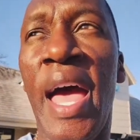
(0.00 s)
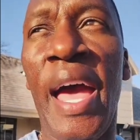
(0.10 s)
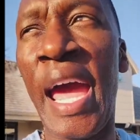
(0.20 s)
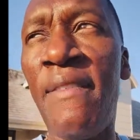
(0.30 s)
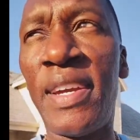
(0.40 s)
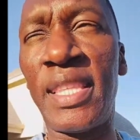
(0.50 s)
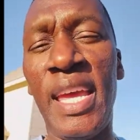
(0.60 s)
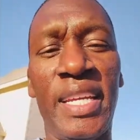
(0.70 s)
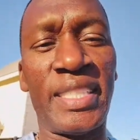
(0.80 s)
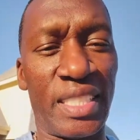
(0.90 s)

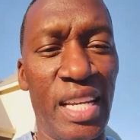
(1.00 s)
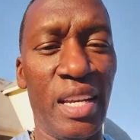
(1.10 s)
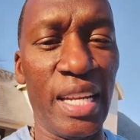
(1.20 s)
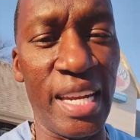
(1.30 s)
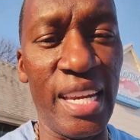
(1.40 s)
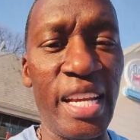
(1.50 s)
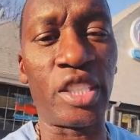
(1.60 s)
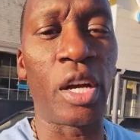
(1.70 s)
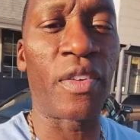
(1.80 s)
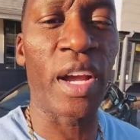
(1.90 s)
Everything is still in the niche
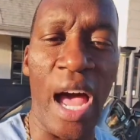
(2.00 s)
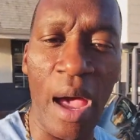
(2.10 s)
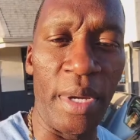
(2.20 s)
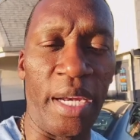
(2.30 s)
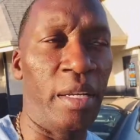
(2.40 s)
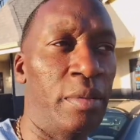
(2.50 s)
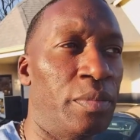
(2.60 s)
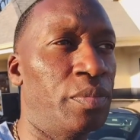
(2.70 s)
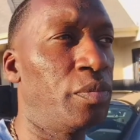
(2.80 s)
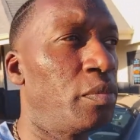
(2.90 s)
of comedy,
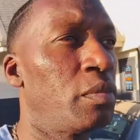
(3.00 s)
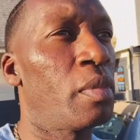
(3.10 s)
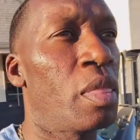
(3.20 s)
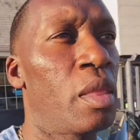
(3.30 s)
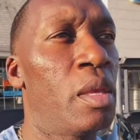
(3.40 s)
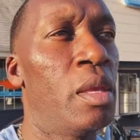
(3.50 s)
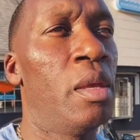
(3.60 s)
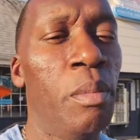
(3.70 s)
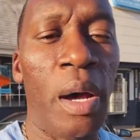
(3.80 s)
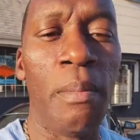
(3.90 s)

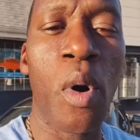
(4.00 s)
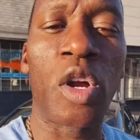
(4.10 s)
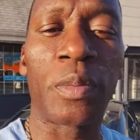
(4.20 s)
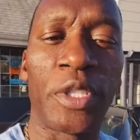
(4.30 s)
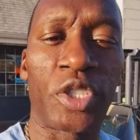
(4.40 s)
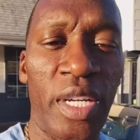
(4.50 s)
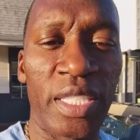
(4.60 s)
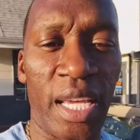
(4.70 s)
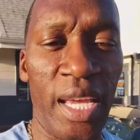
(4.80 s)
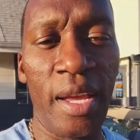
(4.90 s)
but multiple streams
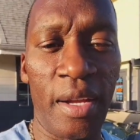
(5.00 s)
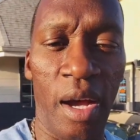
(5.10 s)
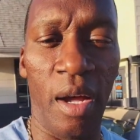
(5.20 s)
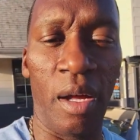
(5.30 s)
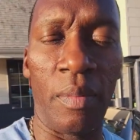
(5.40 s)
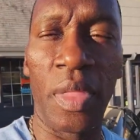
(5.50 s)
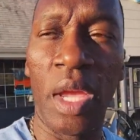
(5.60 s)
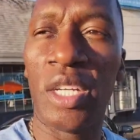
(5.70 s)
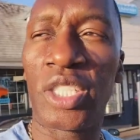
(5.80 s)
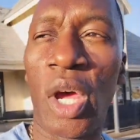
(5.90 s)
of
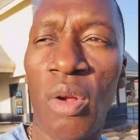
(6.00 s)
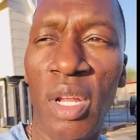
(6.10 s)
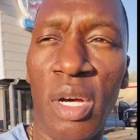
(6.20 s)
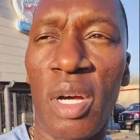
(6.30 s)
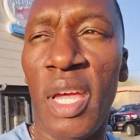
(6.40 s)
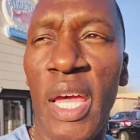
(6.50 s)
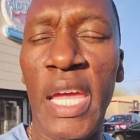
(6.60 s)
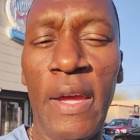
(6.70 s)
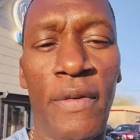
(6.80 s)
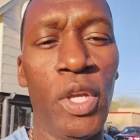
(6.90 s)
income. So look,
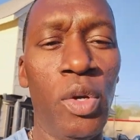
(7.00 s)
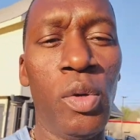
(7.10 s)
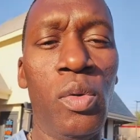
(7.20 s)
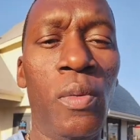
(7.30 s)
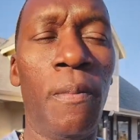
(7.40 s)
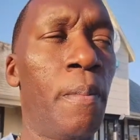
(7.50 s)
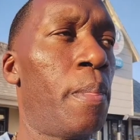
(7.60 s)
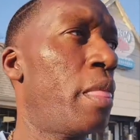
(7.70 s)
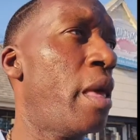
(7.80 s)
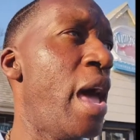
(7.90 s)
if you
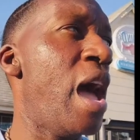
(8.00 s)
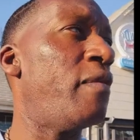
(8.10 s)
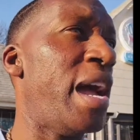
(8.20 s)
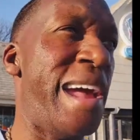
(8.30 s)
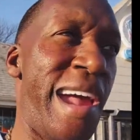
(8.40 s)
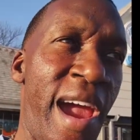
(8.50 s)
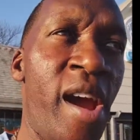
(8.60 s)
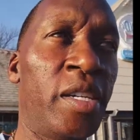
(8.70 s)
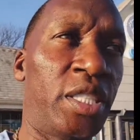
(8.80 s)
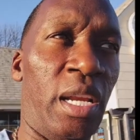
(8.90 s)
have a
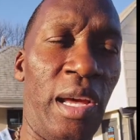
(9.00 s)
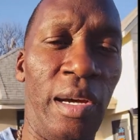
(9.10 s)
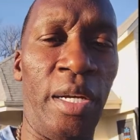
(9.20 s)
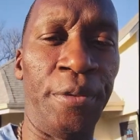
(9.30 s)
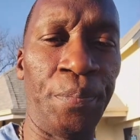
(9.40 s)
hair salon,